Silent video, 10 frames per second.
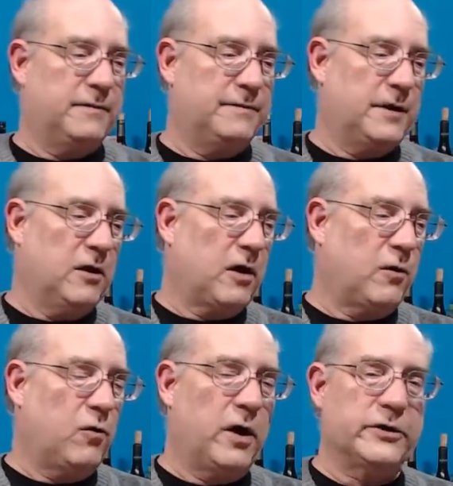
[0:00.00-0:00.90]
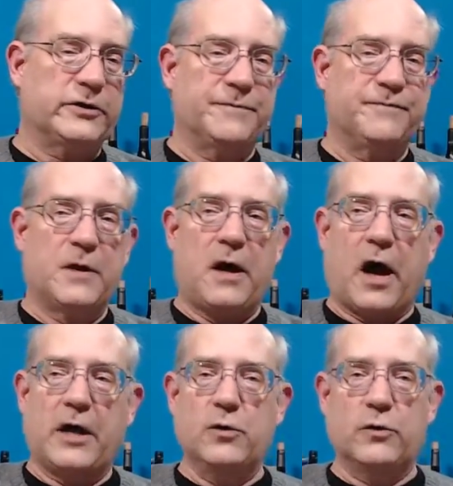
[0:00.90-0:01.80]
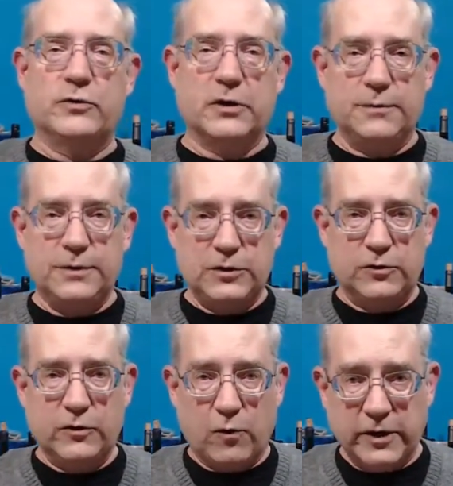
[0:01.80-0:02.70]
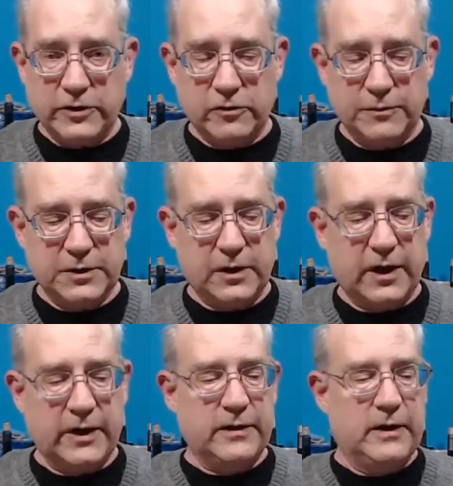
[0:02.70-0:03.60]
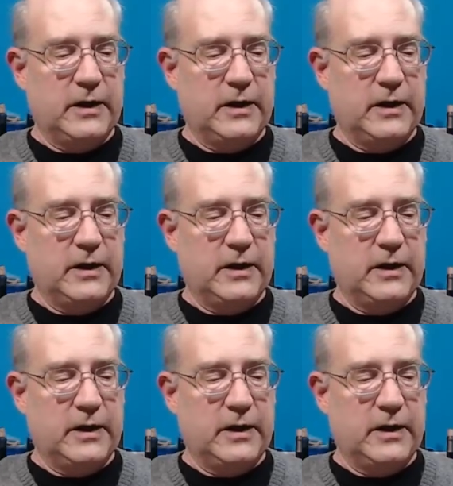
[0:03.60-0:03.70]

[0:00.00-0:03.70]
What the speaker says: here I was. I knew I was going to be doing the wine stream tonight.